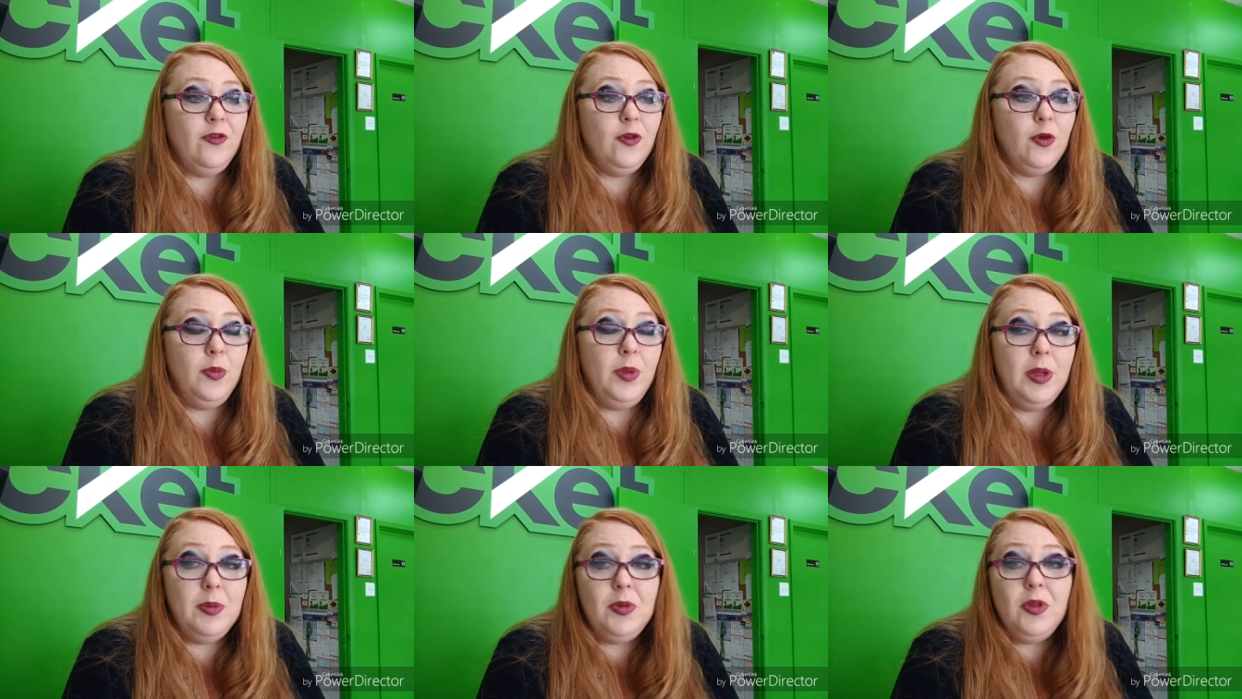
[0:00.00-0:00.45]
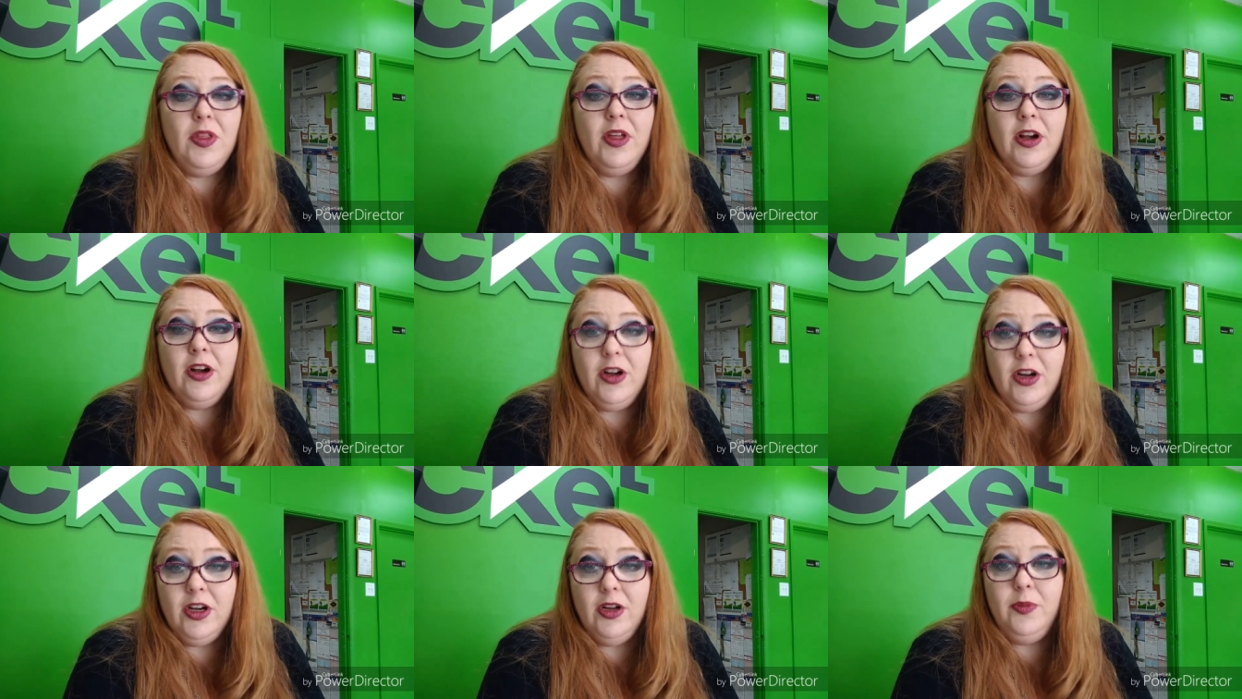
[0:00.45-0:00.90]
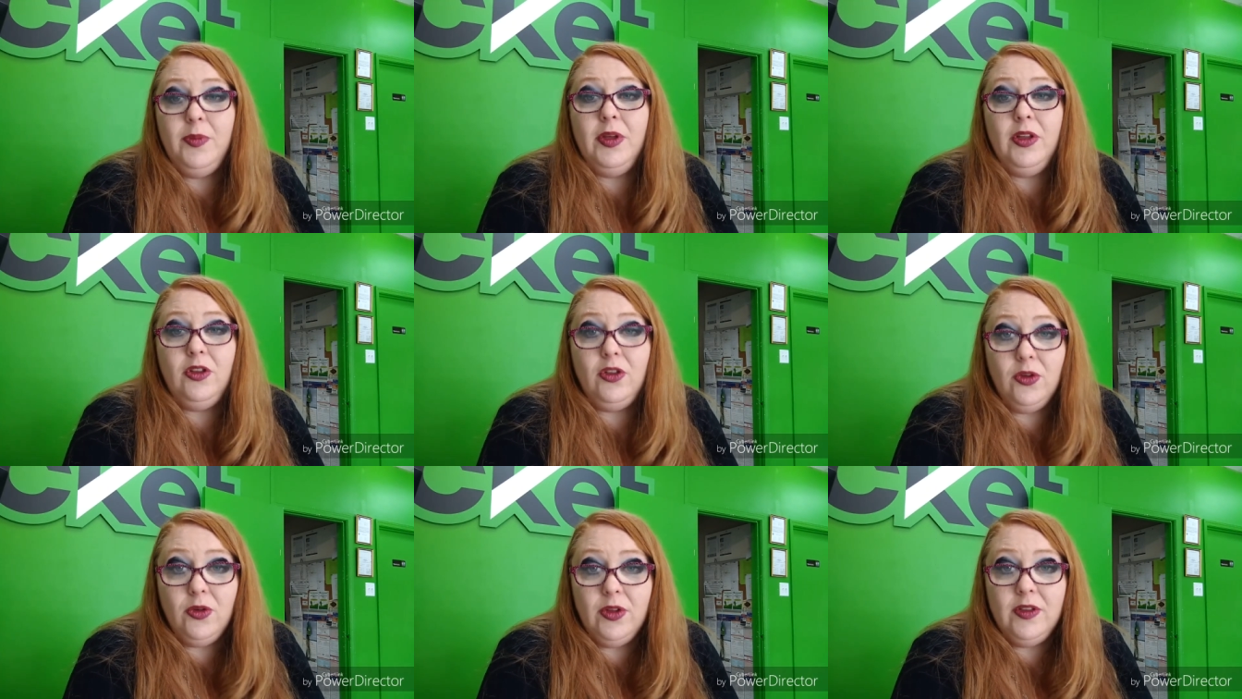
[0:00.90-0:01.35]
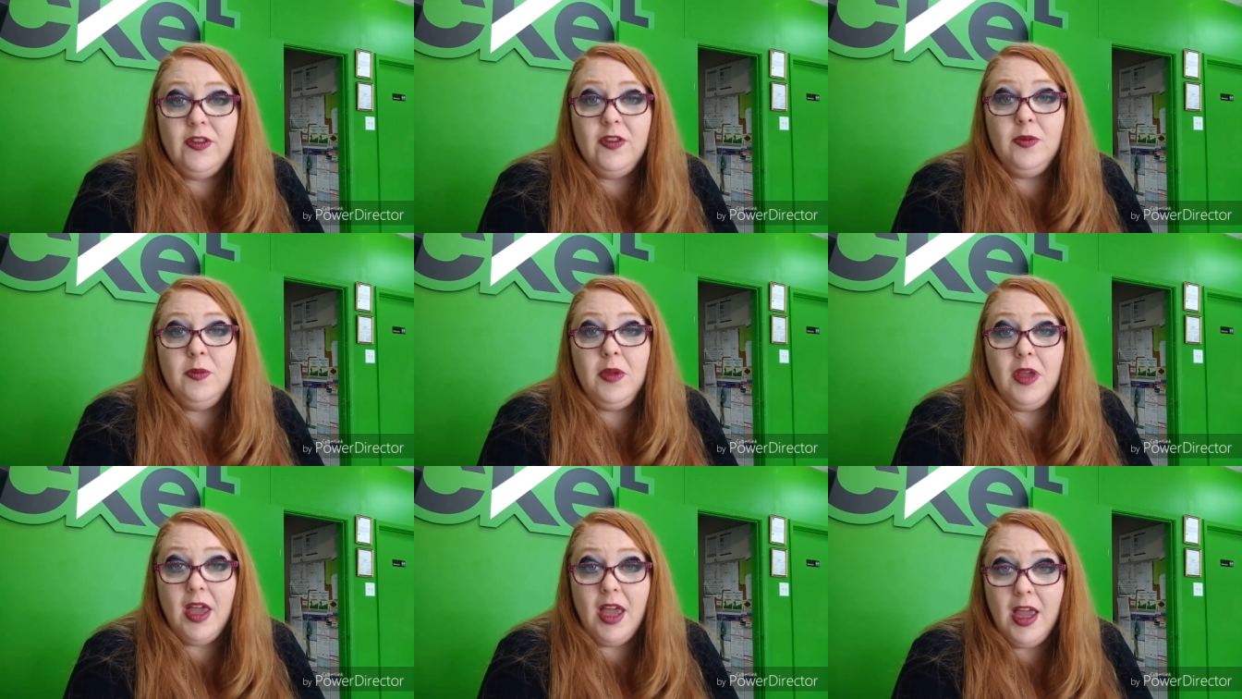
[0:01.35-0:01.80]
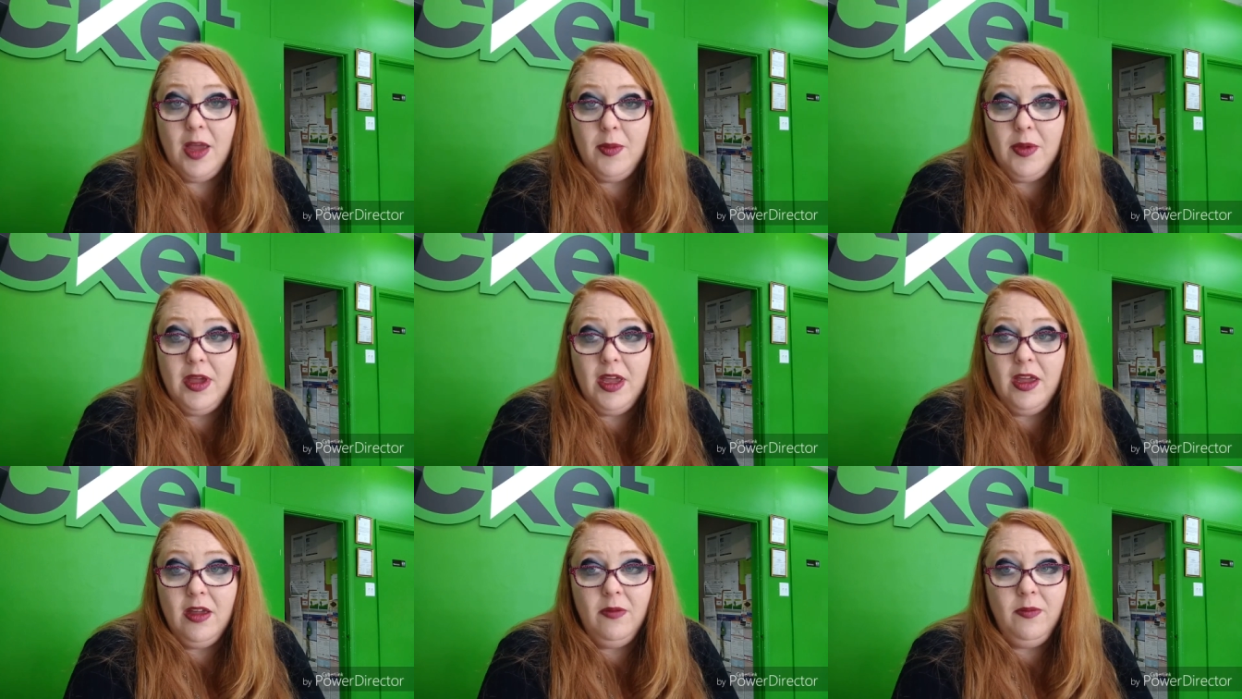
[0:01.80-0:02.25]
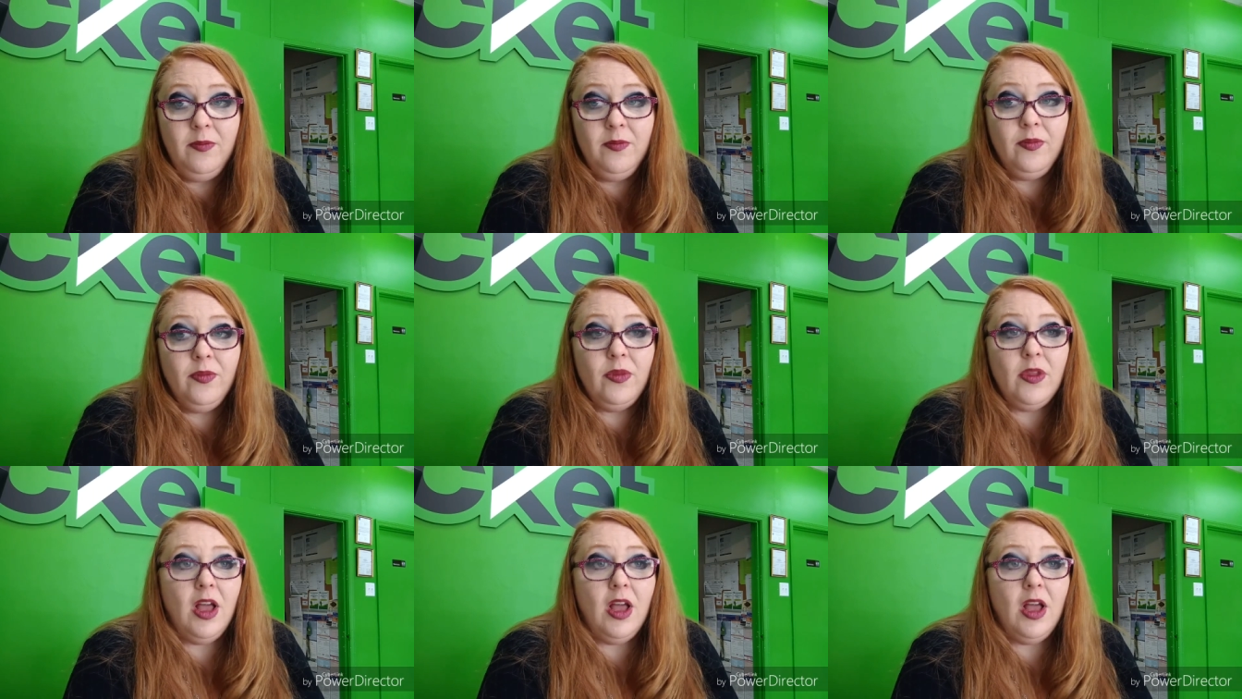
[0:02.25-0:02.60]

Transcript: for people that are going to be doing some gaming,